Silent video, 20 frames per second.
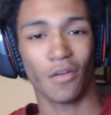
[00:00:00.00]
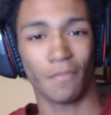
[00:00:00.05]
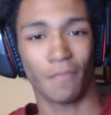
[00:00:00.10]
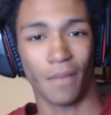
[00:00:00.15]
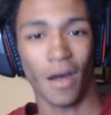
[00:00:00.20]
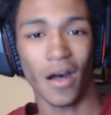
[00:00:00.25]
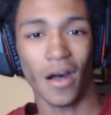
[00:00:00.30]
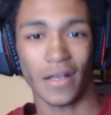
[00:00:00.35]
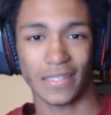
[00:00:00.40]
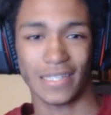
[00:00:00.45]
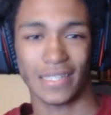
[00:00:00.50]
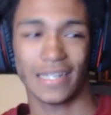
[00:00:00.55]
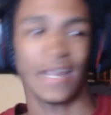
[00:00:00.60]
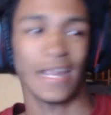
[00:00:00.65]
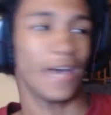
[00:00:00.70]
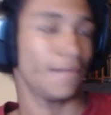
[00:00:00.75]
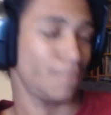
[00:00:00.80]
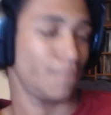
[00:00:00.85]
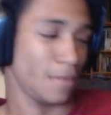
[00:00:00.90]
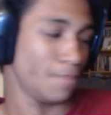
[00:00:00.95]
boss and
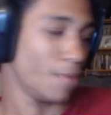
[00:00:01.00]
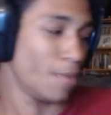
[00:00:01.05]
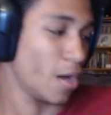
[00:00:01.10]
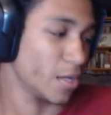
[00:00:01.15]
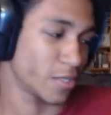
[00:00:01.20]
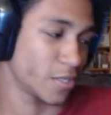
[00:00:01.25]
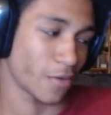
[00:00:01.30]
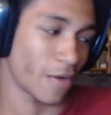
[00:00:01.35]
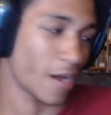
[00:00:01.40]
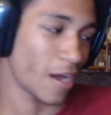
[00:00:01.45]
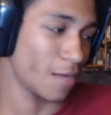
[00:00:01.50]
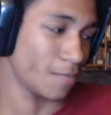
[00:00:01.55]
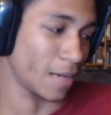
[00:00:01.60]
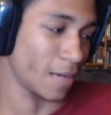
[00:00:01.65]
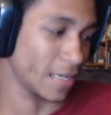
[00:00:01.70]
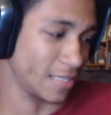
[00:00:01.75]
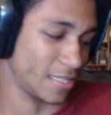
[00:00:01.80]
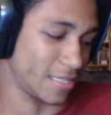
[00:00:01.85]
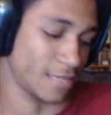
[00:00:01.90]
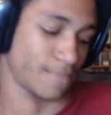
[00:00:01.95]
not be bossed around by
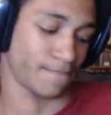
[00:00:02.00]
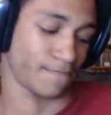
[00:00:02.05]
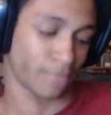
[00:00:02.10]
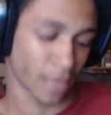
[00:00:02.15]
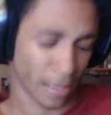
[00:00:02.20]
some